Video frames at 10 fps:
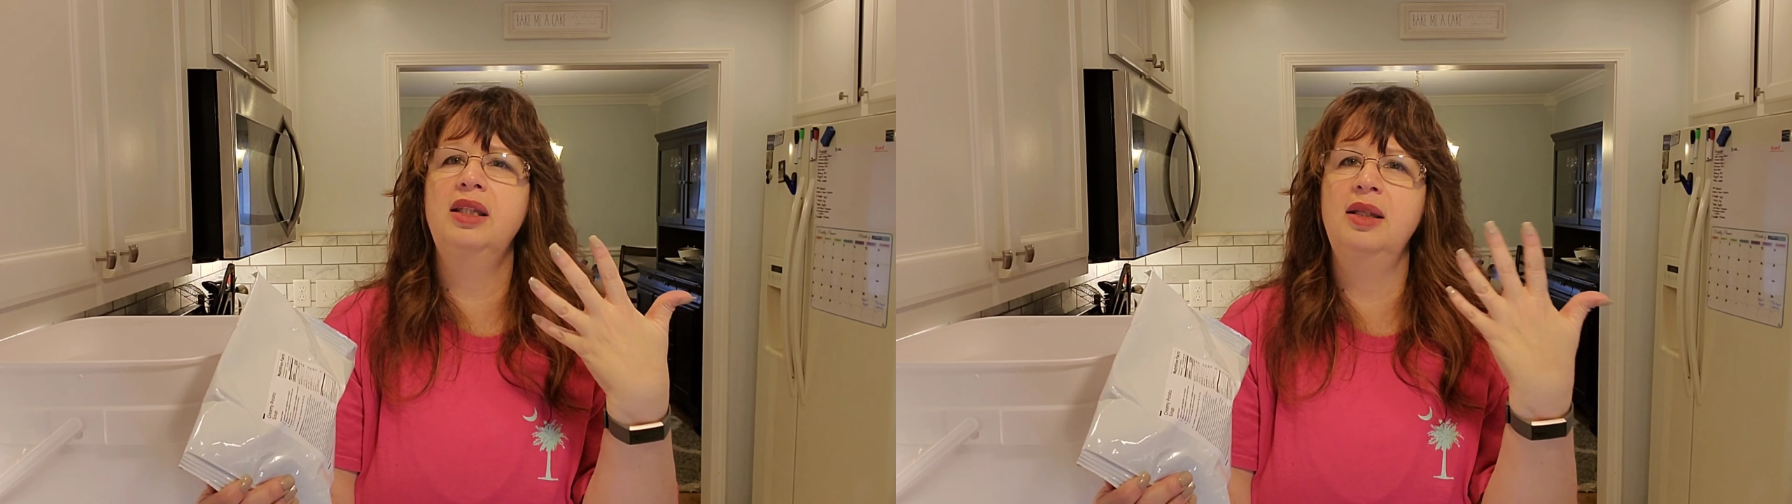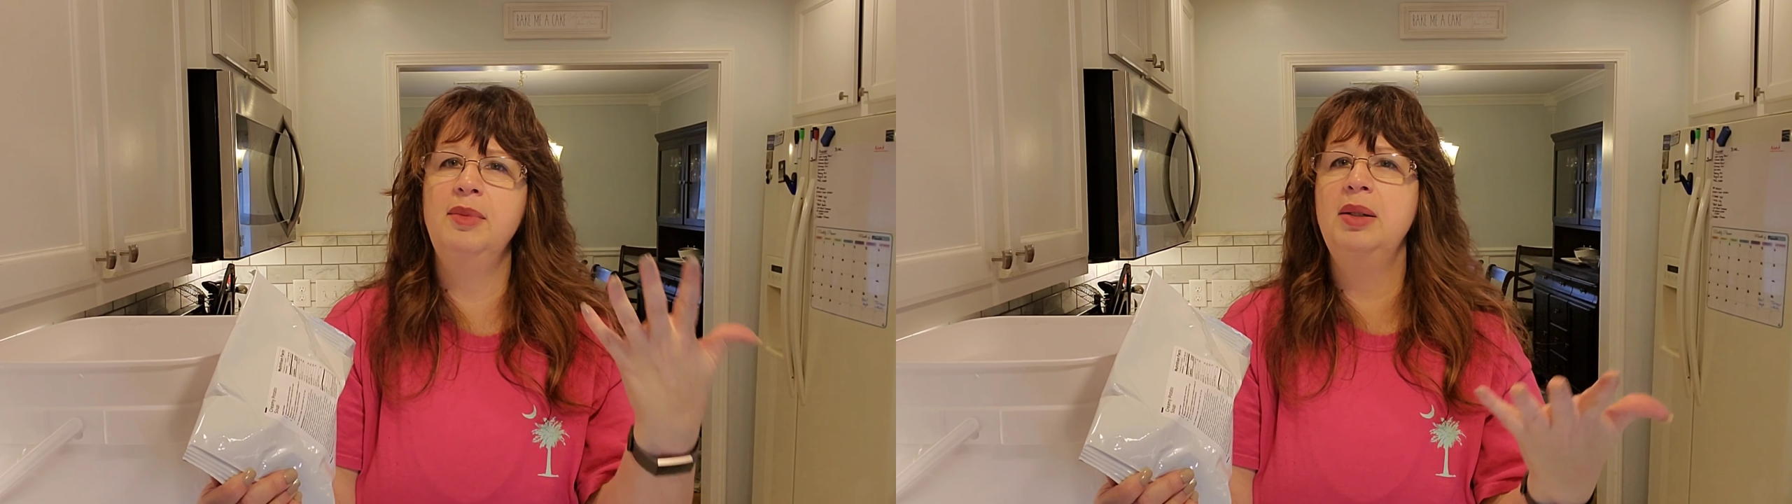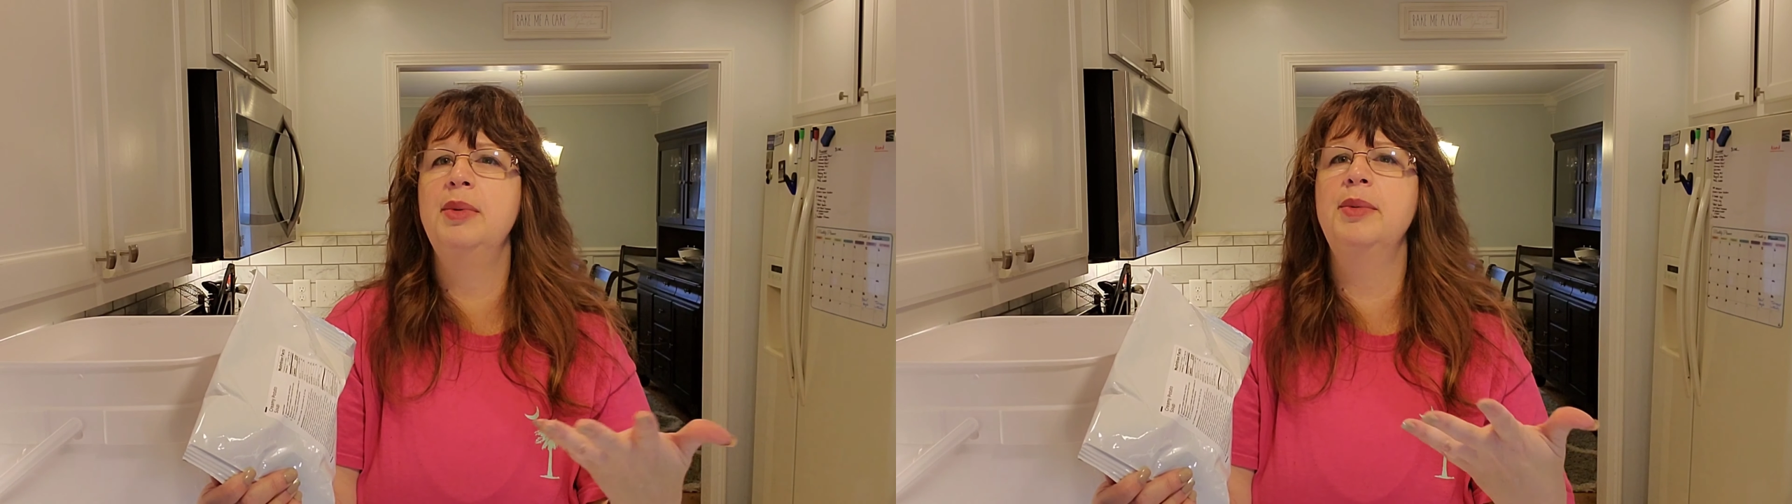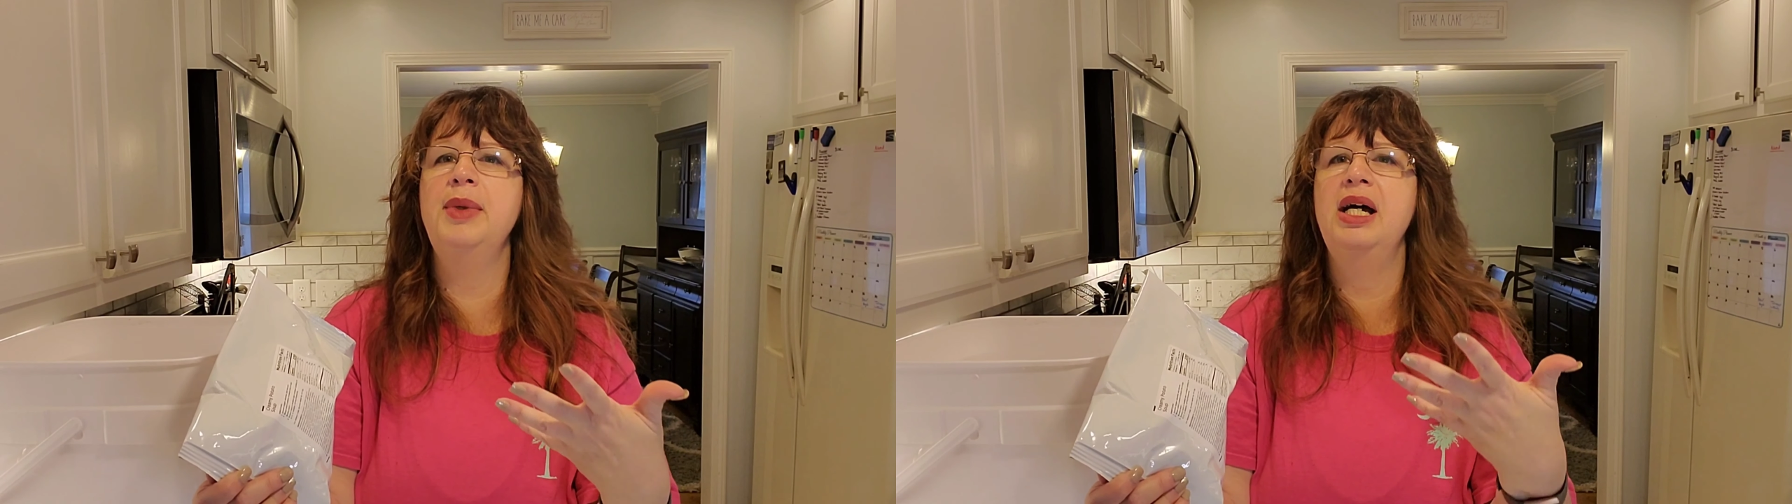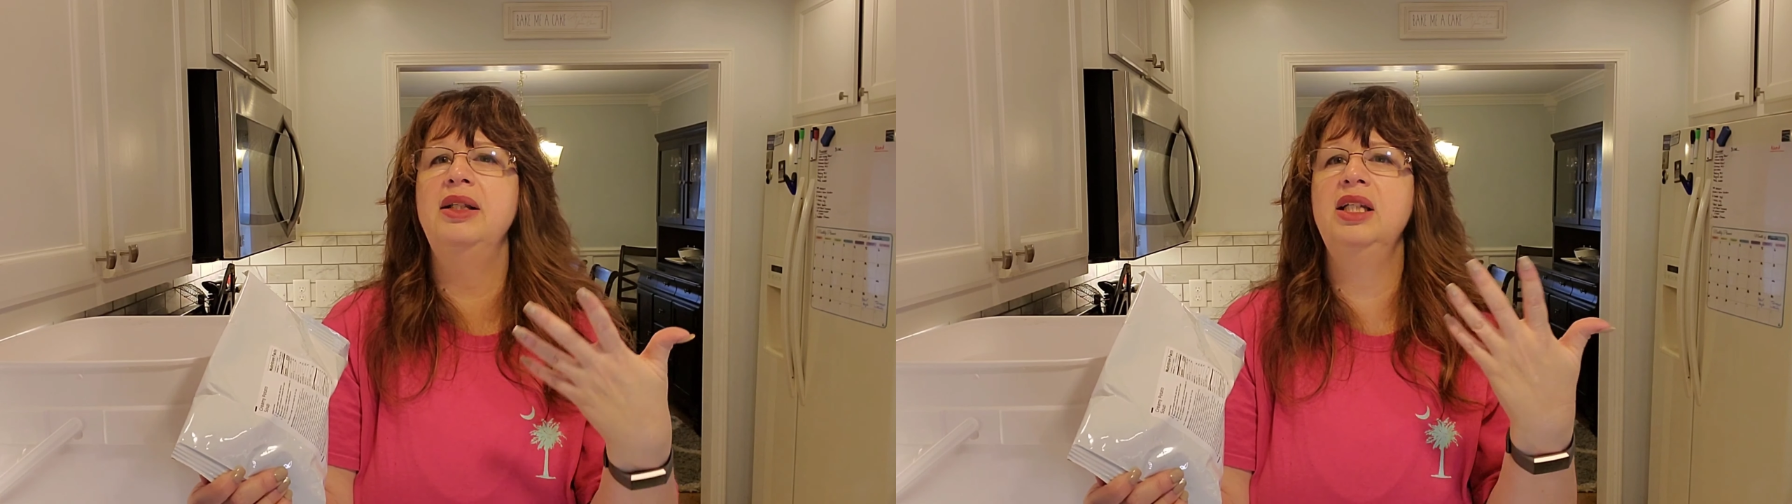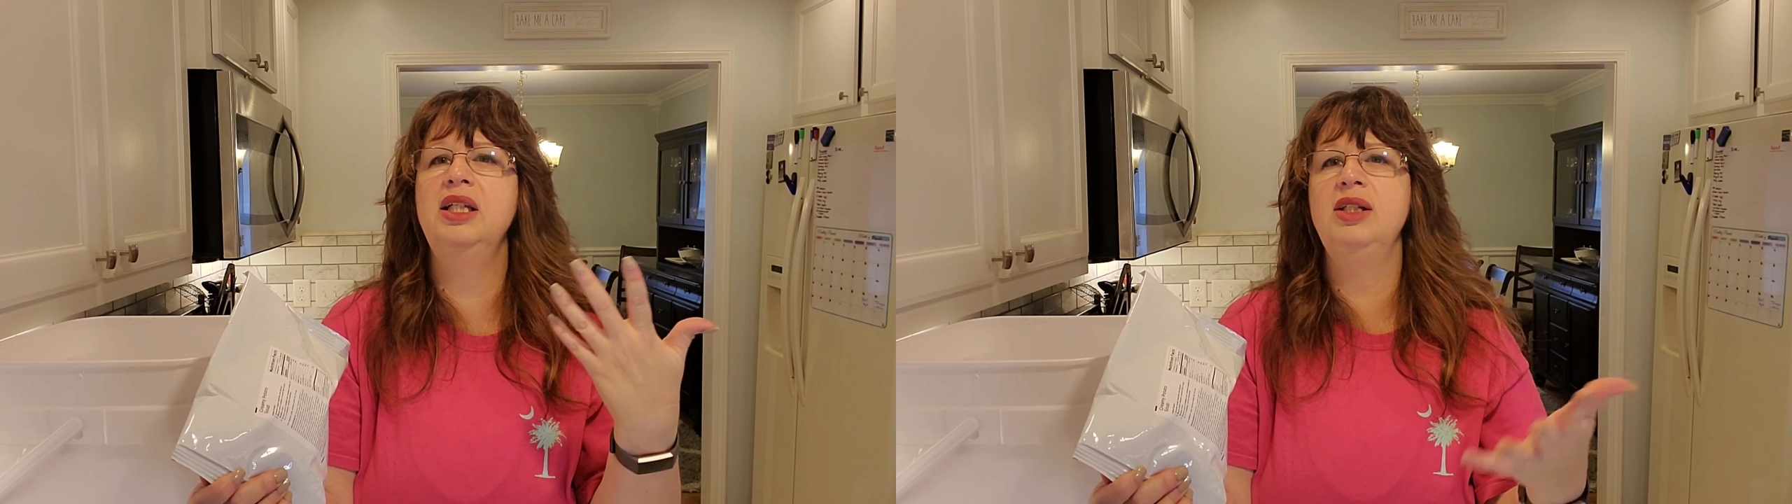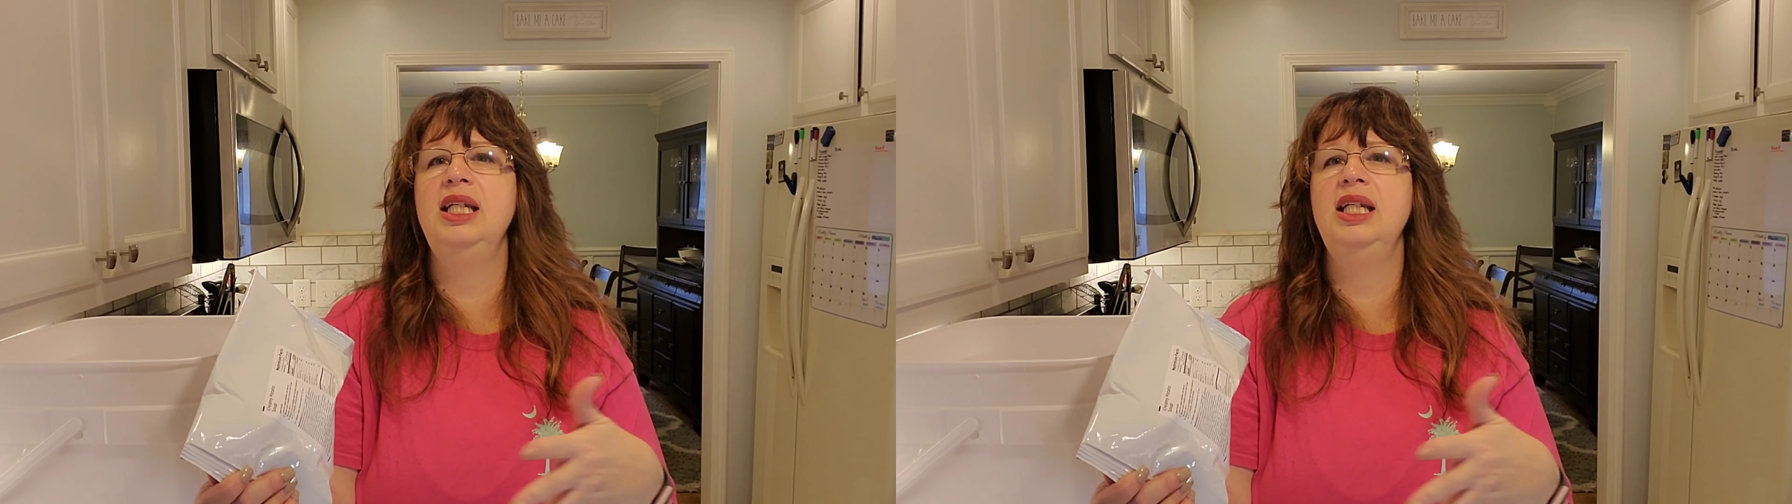the minimum amount that you can